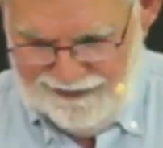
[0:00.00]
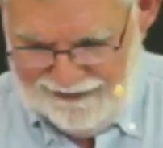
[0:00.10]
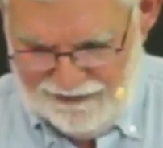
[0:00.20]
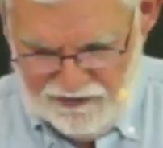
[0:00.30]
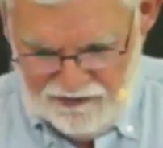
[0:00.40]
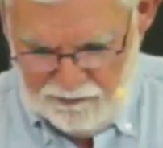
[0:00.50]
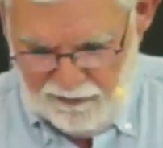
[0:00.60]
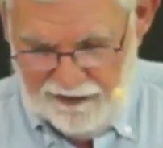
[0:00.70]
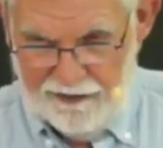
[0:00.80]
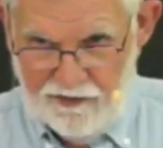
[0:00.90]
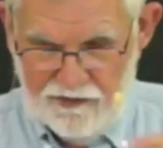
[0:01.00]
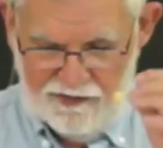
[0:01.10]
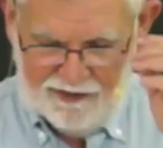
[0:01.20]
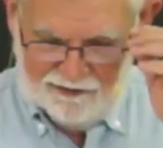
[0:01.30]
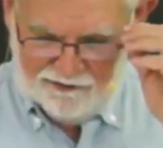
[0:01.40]
hides the
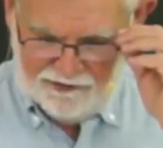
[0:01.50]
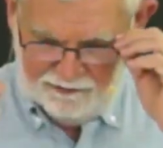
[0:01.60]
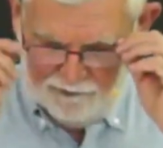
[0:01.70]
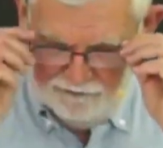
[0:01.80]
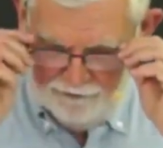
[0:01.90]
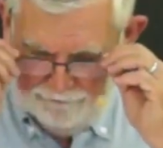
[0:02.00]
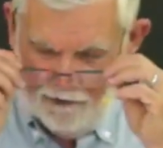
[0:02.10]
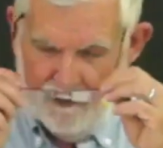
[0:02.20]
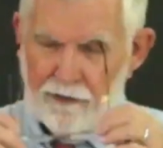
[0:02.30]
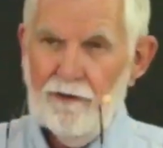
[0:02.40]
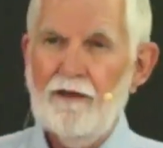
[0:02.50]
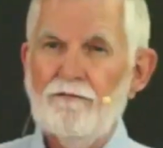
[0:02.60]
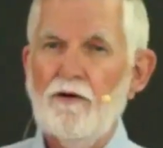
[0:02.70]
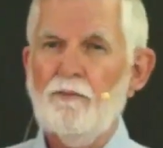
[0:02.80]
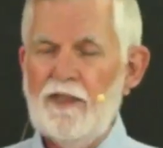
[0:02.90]
spies, tells them of the fear
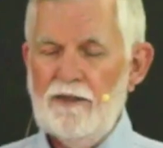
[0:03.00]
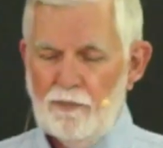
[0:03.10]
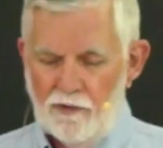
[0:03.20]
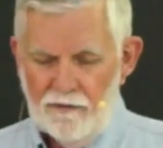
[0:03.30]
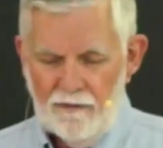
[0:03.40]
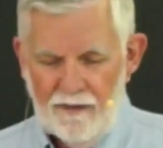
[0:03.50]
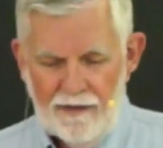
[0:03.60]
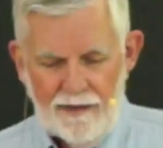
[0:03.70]
of her people,